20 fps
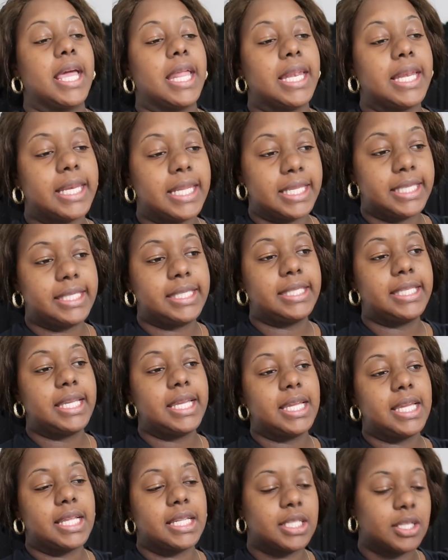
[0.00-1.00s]

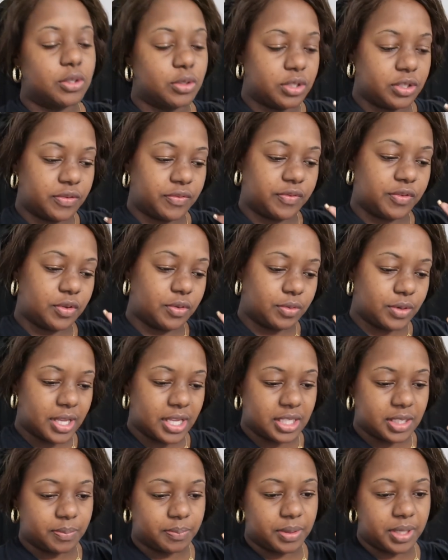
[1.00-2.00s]
Listen, those of you
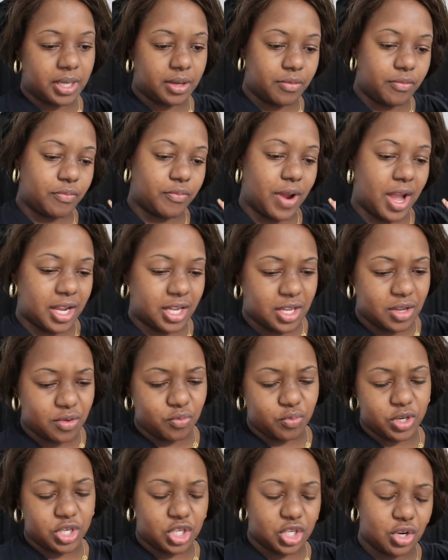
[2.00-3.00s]
that's been
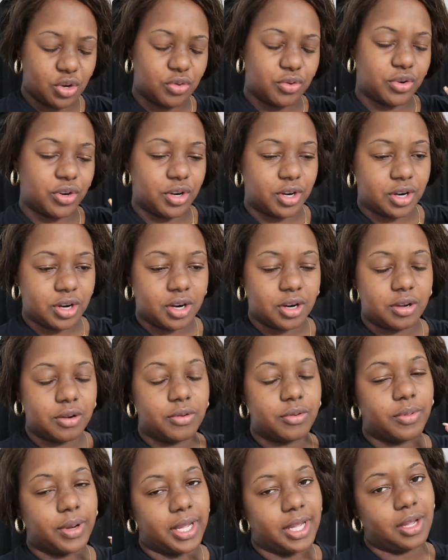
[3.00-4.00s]
rocking with your
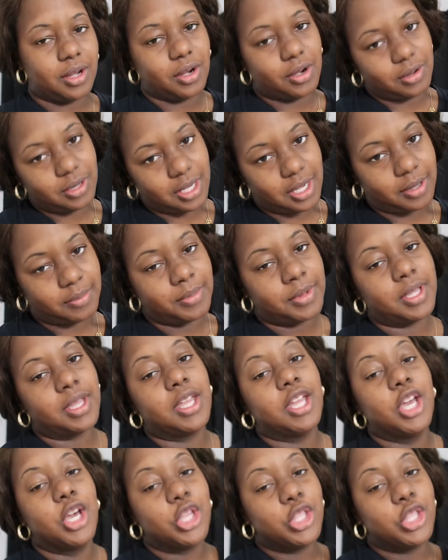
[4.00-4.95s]
girl, wait, hold up.